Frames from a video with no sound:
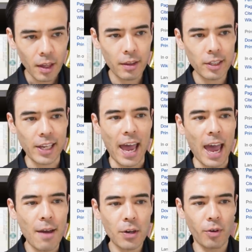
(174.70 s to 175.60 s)
this
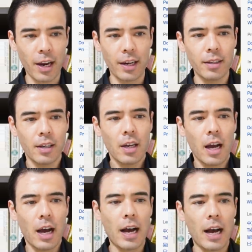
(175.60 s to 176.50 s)
heavy rain
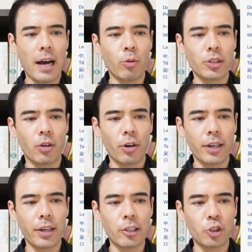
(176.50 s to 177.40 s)
was
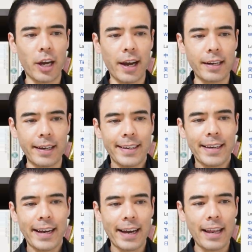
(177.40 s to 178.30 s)
occurring in China.
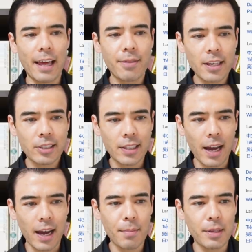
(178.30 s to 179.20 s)
And this
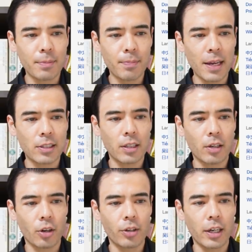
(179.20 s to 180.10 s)
time, it's basically
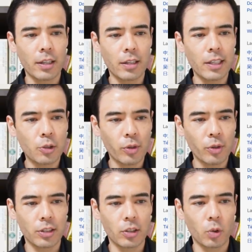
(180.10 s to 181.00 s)
occurring in these regions,